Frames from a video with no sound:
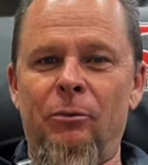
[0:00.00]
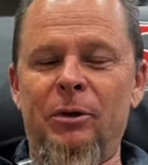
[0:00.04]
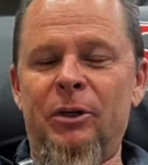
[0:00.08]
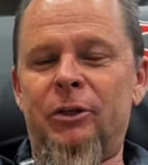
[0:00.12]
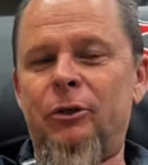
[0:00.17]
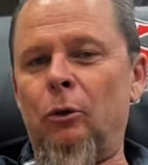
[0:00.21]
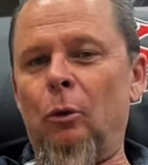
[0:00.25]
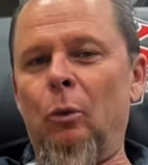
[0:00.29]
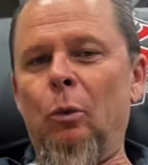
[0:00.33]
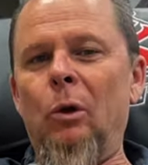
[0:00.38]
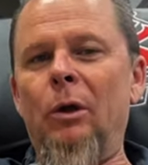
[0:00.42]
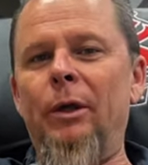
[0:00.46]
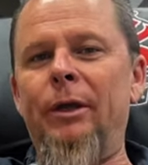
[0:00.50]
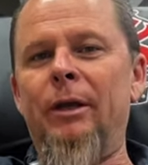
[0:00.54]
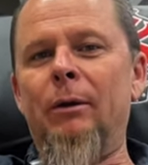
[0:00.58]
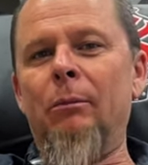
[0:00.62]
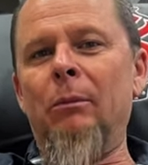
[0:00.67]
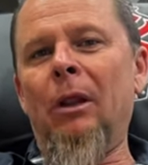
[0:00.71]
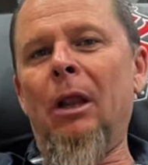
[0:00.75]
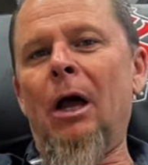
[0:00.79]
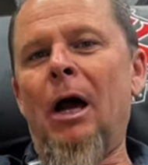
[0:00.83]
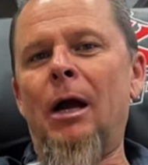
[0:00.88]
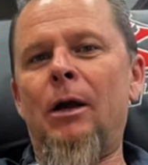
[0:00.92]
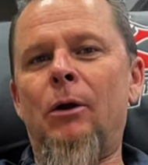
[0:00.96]
Mr. William
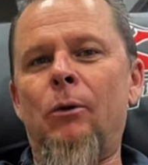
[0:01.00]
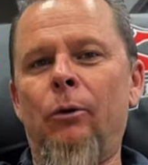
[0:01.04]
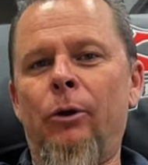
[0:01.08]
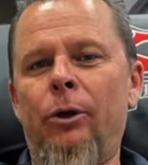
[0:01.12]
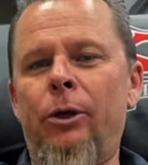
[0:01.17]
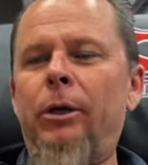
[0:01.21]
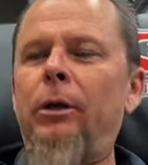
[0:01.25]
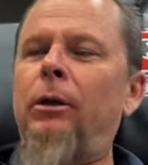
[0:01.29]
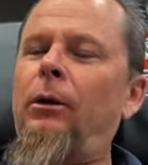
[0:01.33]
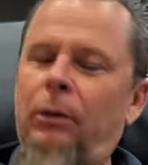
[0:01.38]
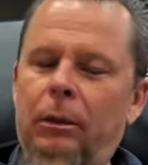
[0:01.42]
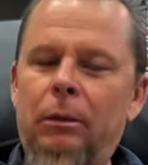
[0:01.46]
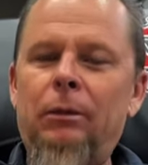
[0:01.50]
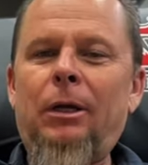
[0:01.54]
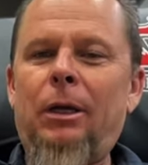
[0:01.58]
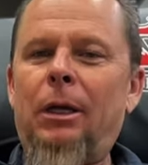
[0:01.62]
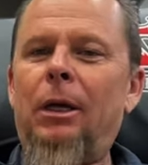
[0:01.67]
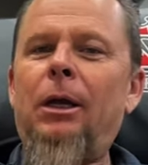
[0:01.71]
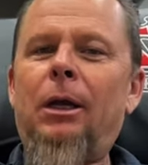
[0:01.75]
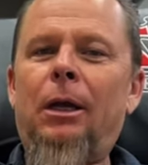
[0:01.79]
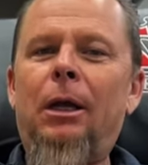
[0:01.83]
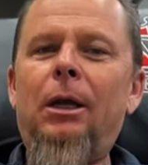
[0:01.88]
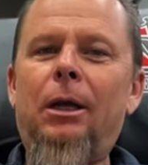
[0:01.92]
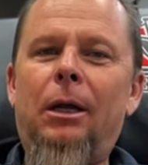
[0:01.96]
Lockwood.
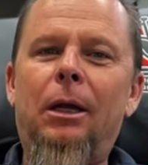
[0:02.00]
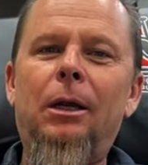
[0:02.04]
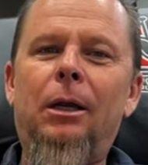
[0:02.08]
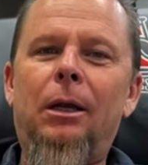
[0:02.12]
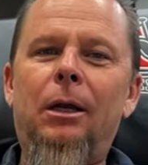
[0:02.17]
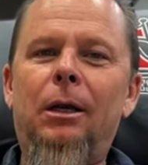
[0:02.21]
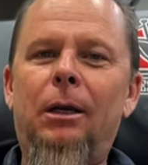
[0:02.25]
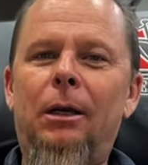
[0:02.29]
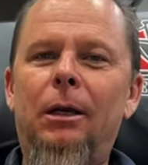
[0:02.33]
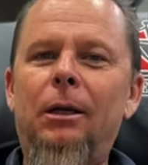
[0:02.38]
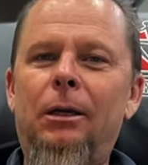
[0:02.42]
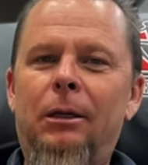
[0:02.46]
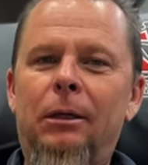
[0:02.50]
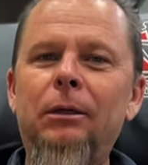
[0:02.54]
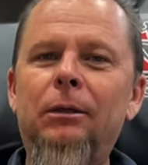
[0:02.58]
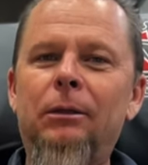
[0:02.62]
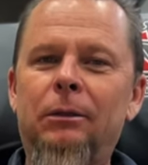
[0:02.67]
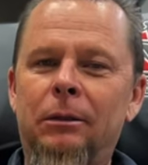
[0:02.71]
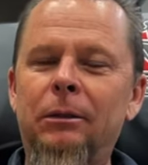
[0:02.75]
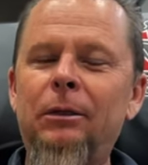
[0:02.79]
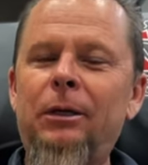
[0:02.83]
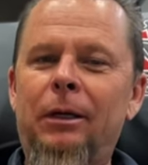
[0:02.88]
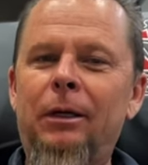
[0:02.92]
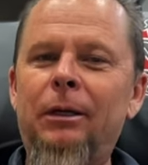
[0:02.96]

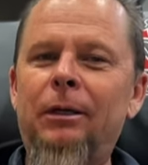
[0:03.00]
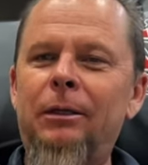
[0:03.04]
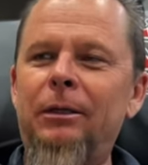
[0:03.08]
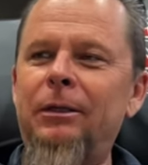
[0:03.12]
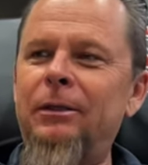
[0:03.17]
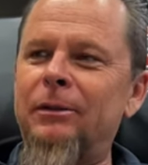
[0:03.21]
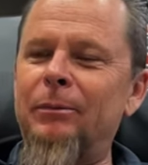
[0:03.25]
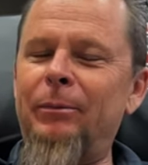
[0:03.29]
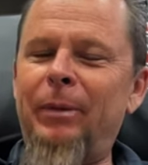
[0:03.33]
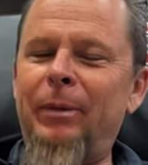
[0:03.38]
He's a